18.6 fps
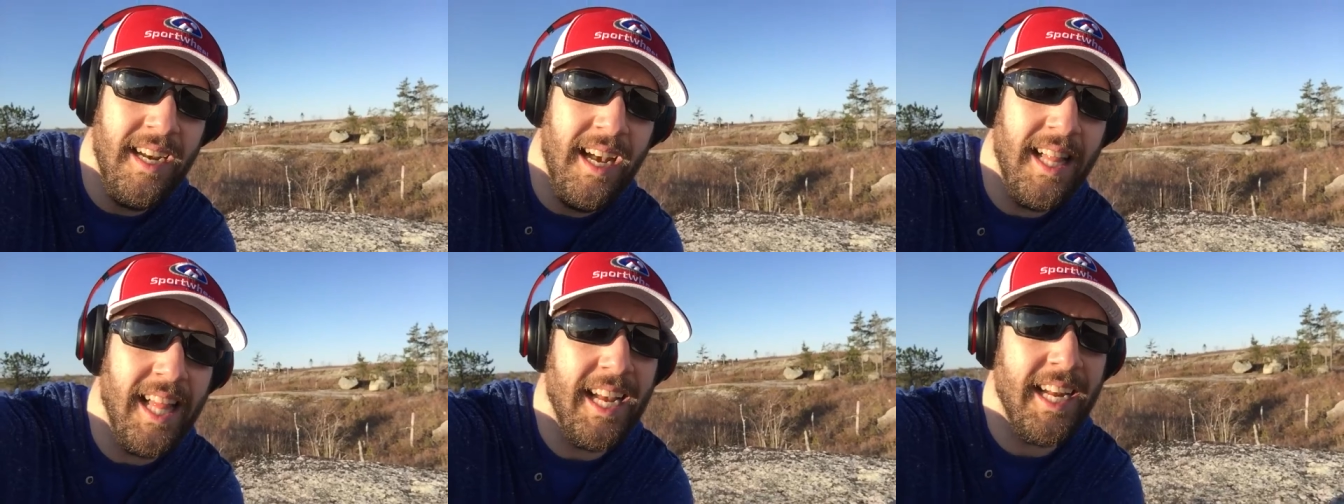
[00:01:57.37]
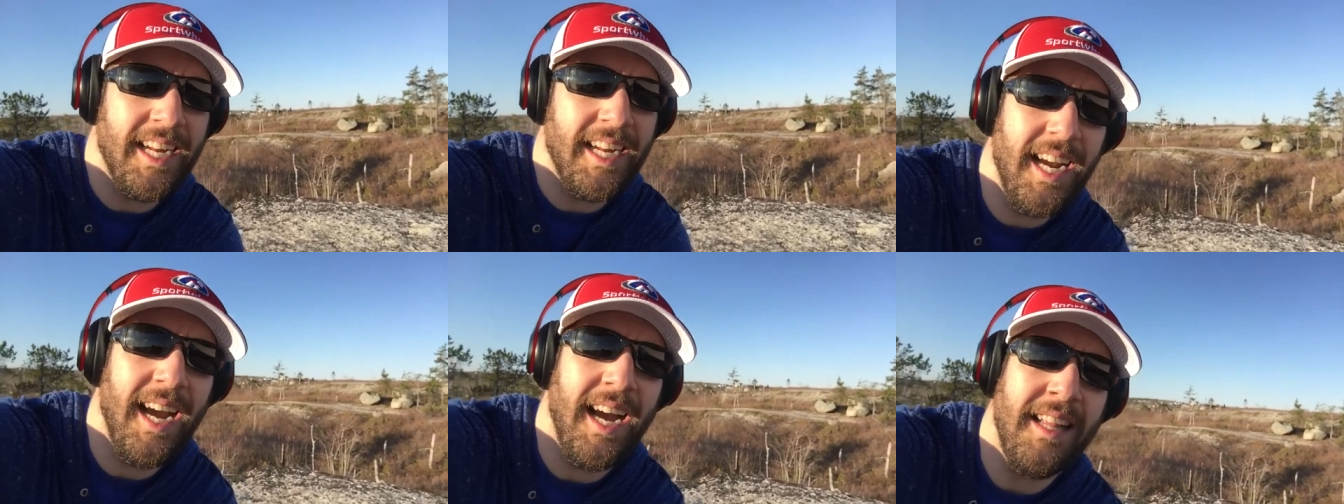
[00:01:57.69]

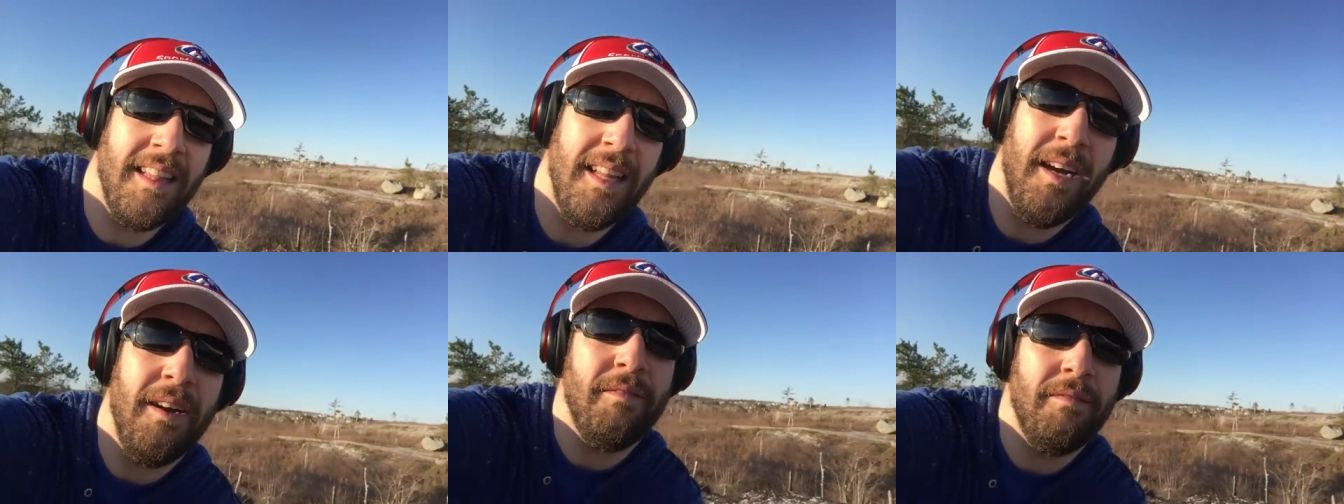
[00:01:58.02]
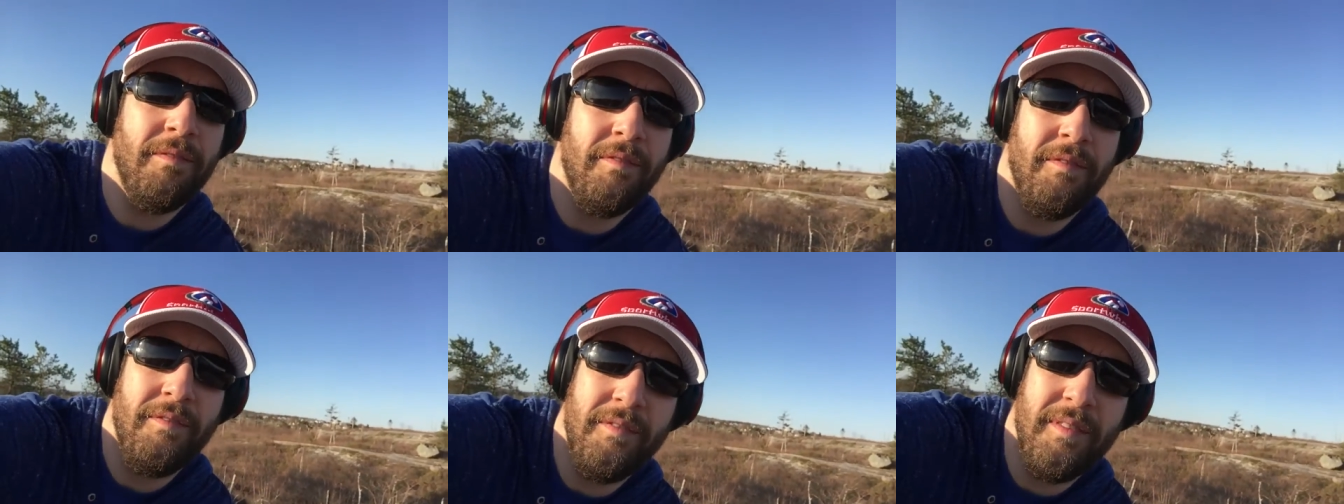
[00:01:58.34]
Like, I
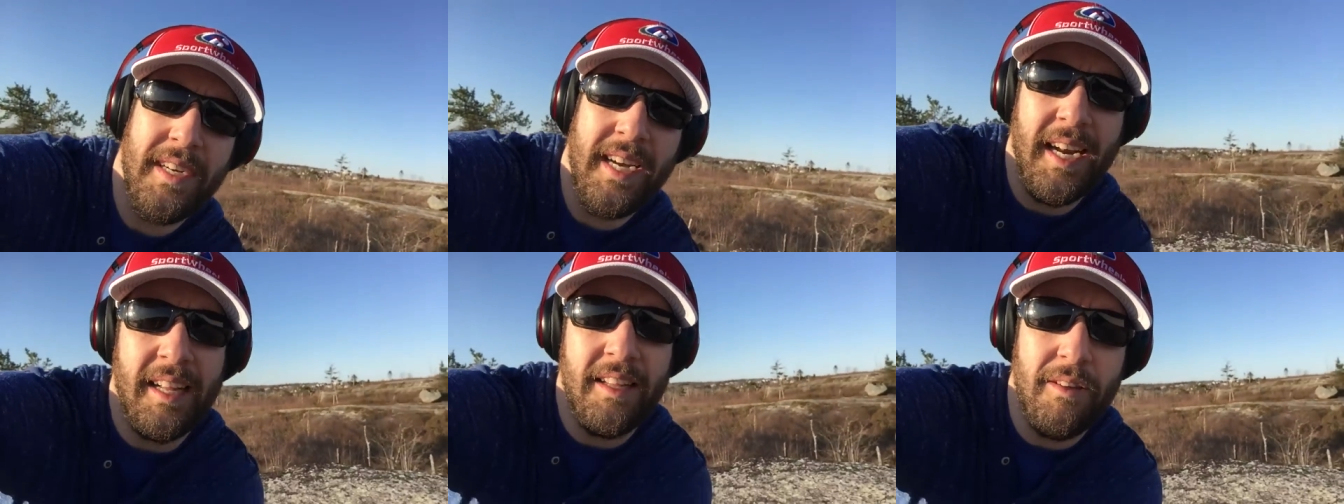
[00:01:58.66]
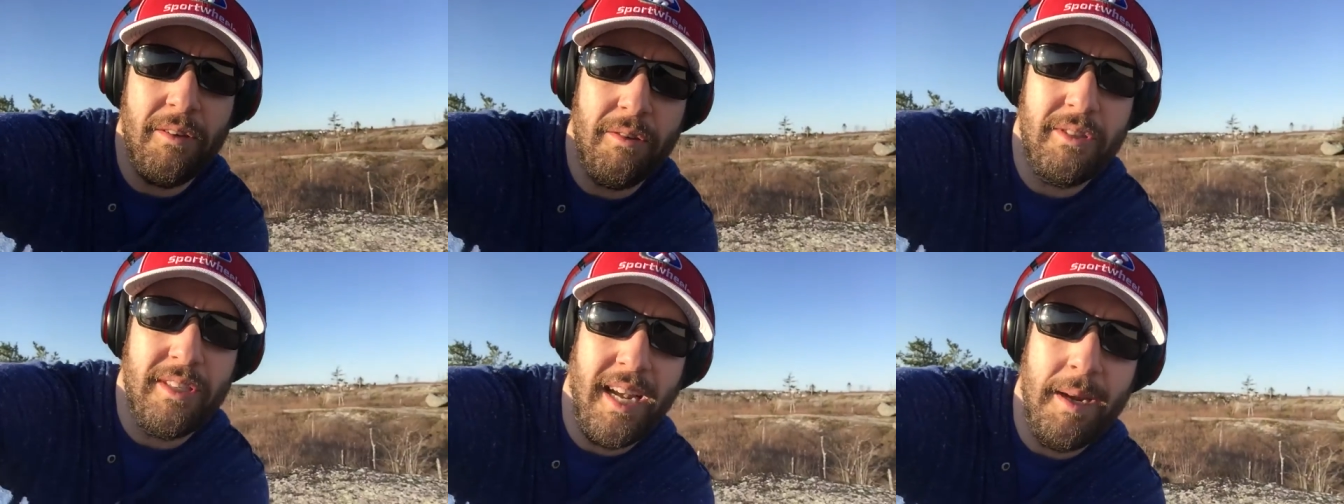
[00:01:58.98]
love getting
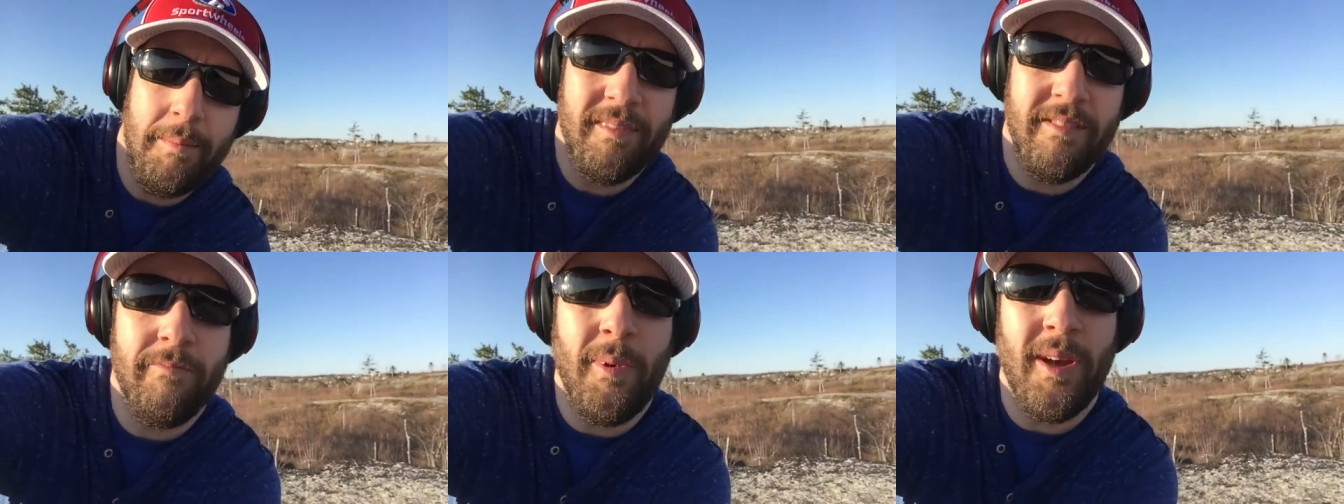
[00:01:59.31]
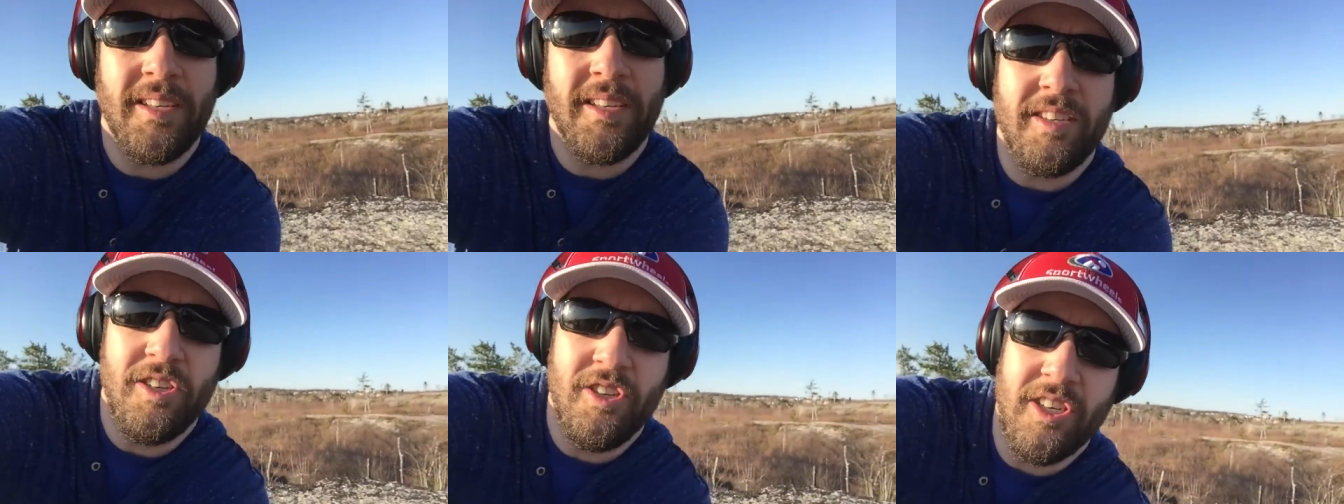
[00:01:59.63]
those types of
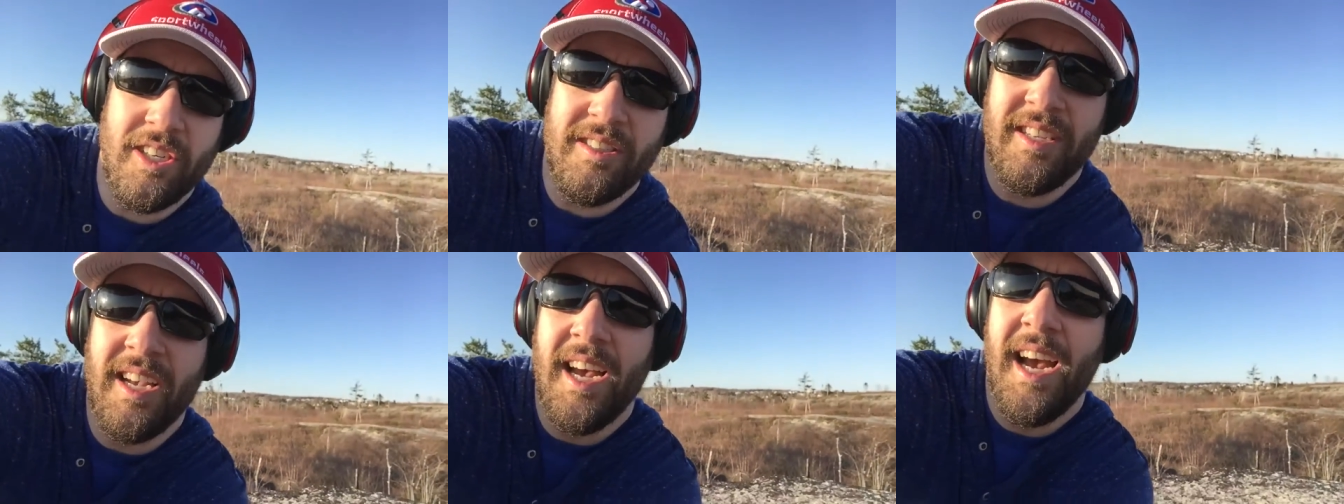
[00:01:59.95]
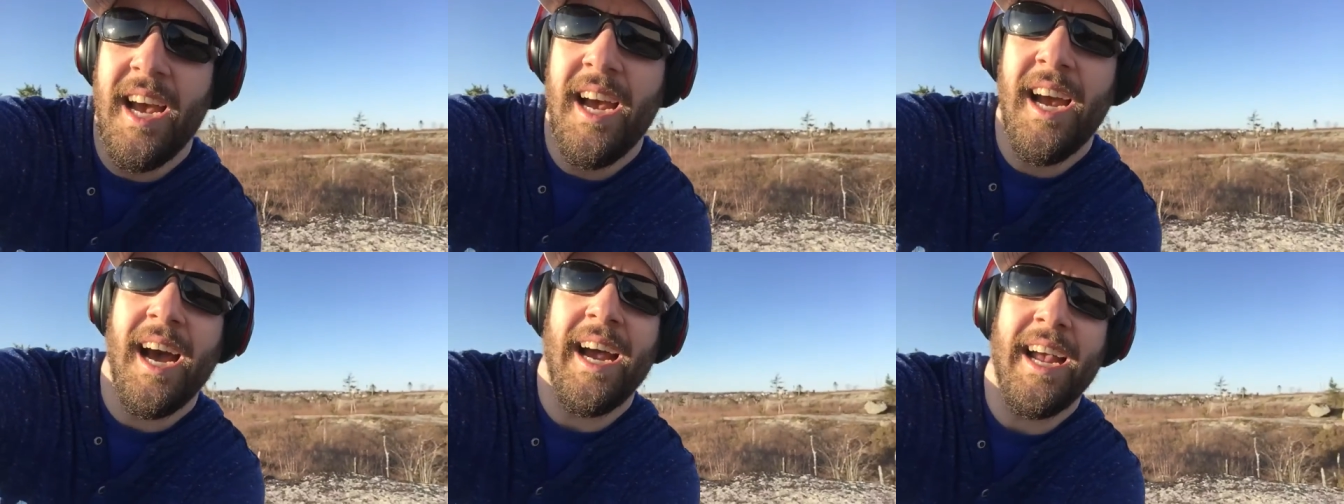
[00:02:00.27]
messages.
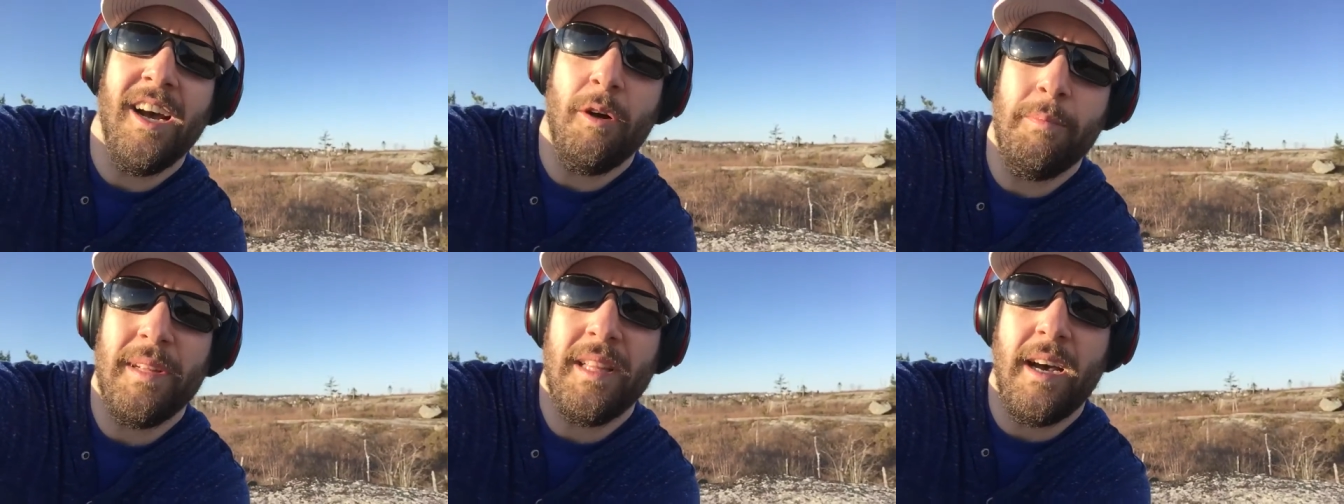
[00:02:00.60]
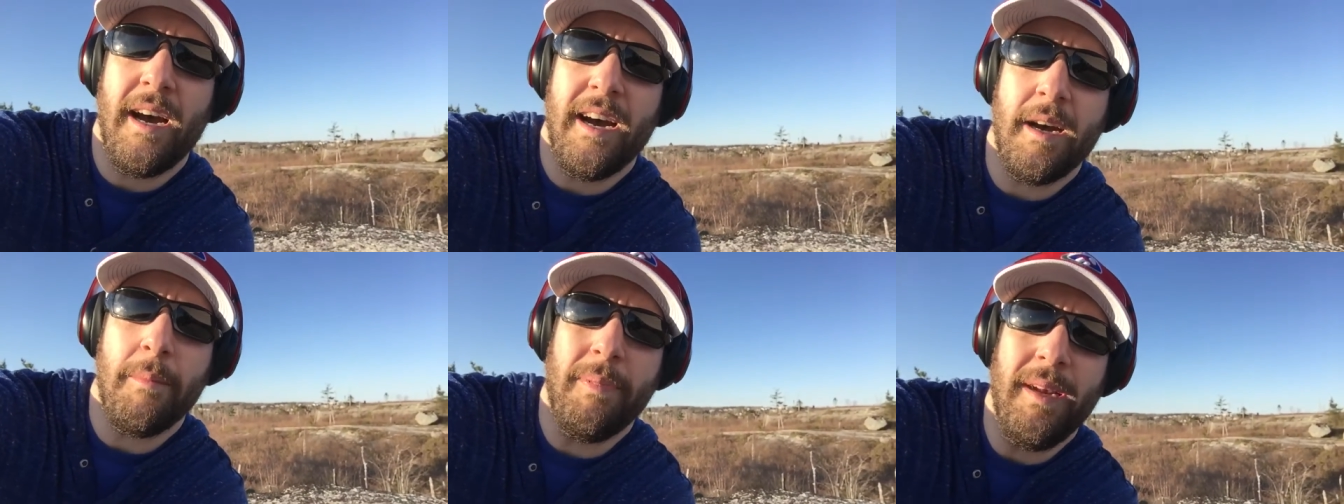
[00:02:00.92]
I help a
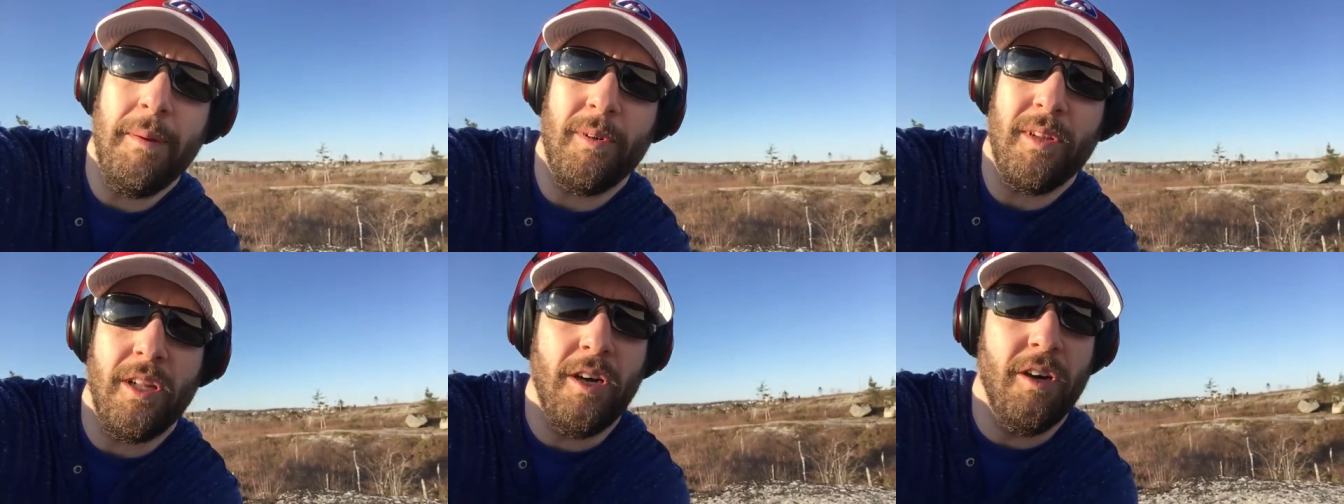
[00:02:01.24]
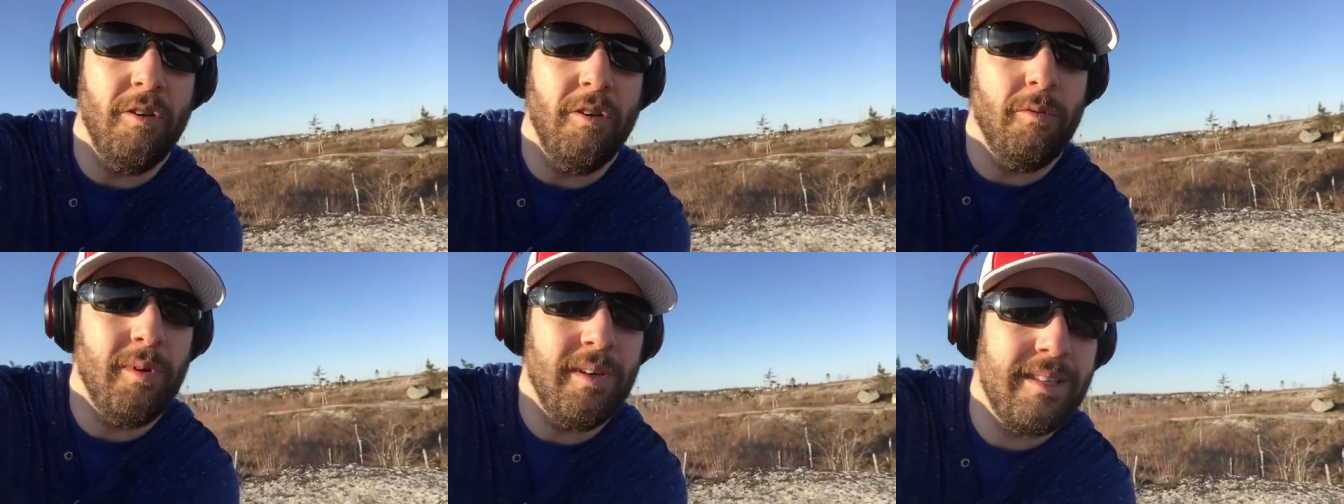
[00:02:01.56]
lot of people
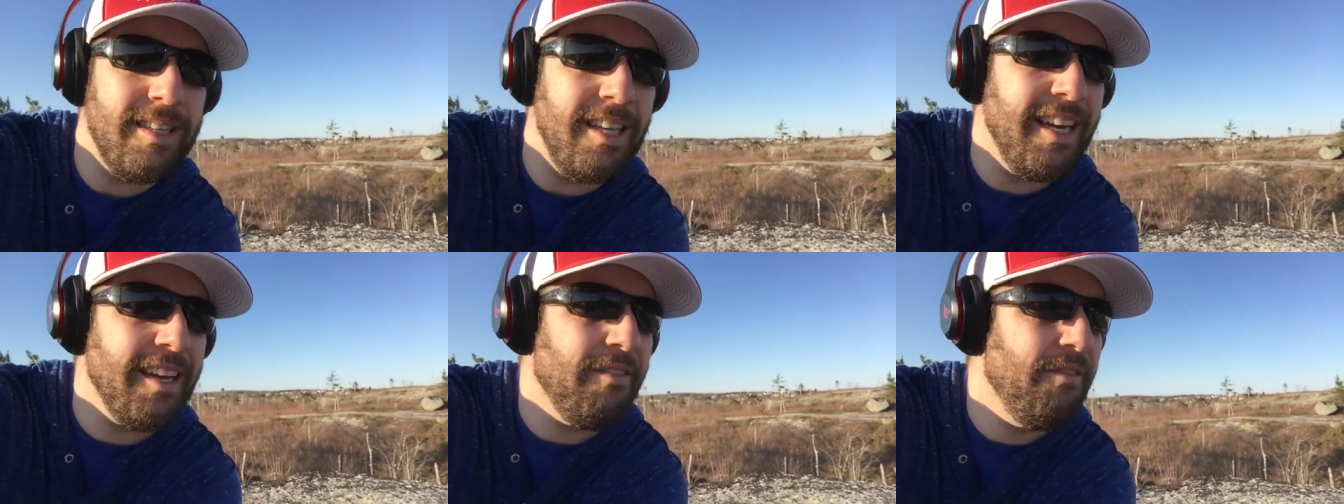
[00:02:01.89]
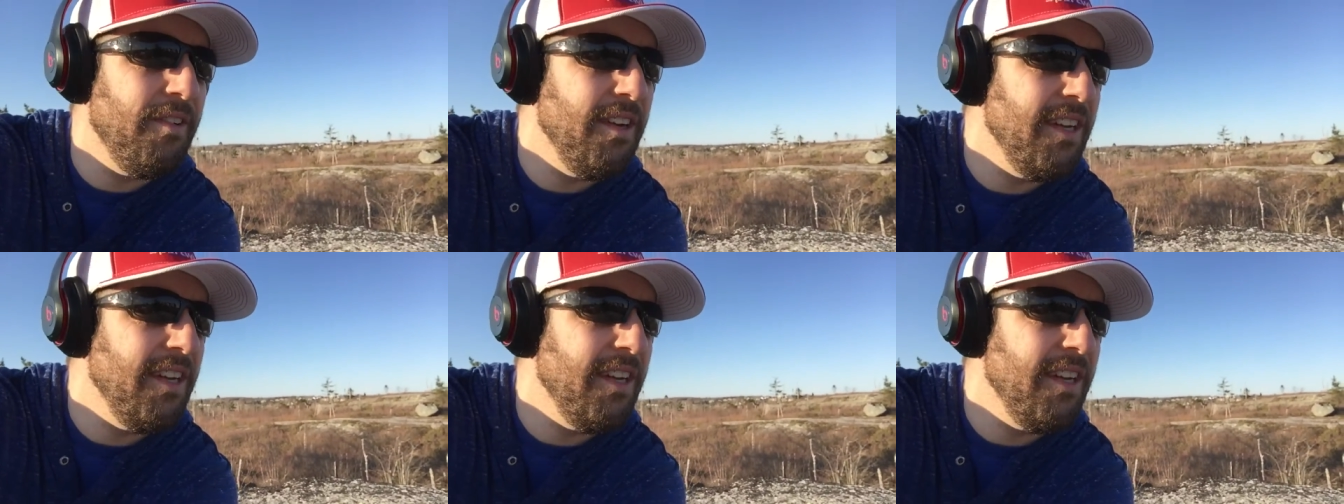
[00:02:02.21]
out with like